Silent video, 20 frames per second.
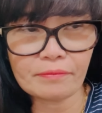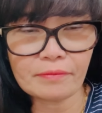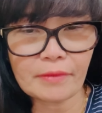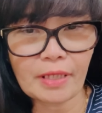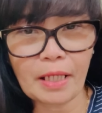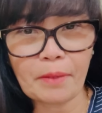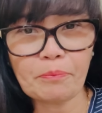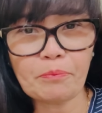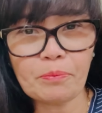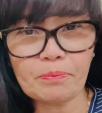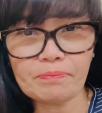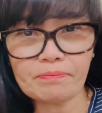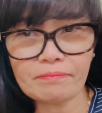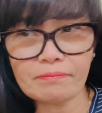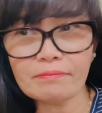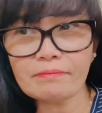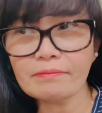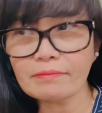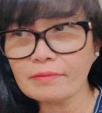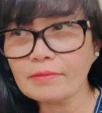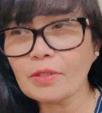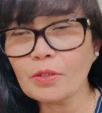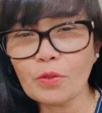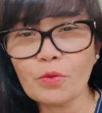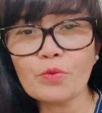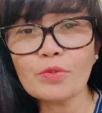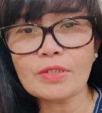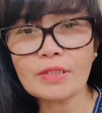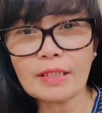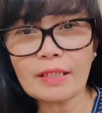like
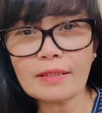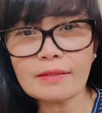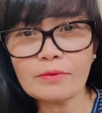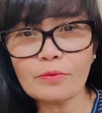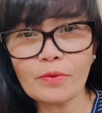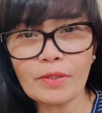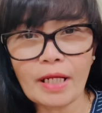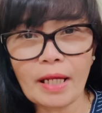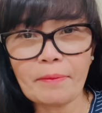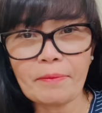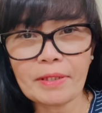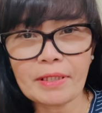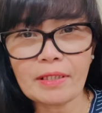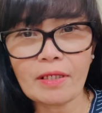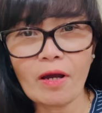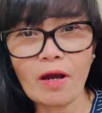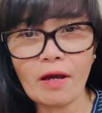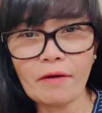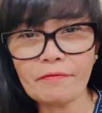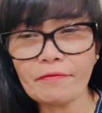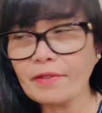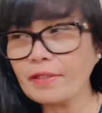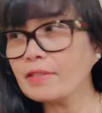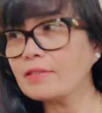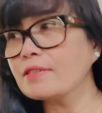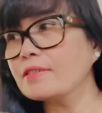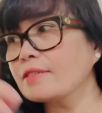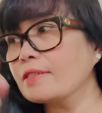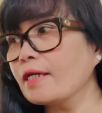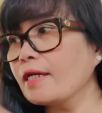use it when I'm at the
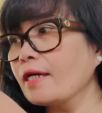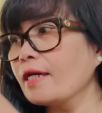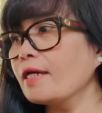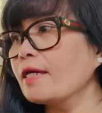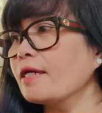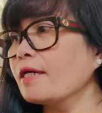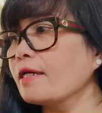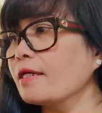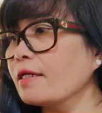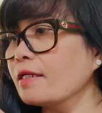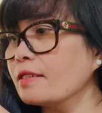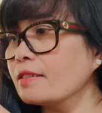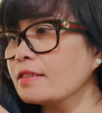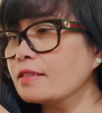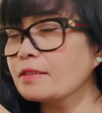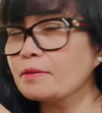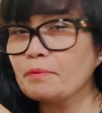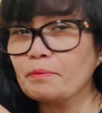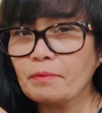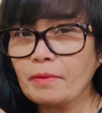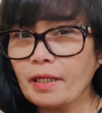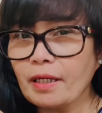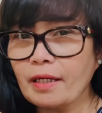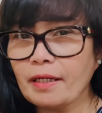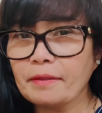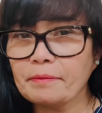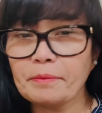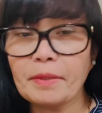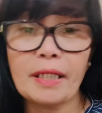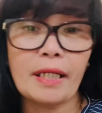office, is
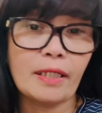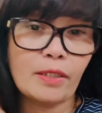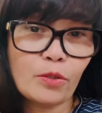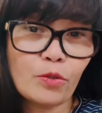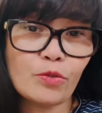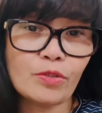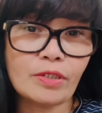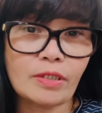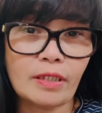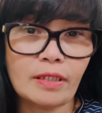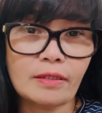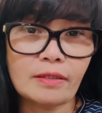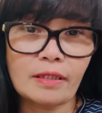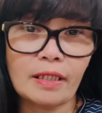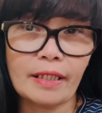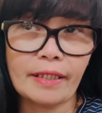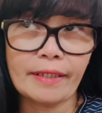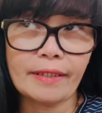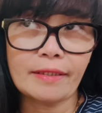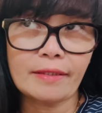but I use it like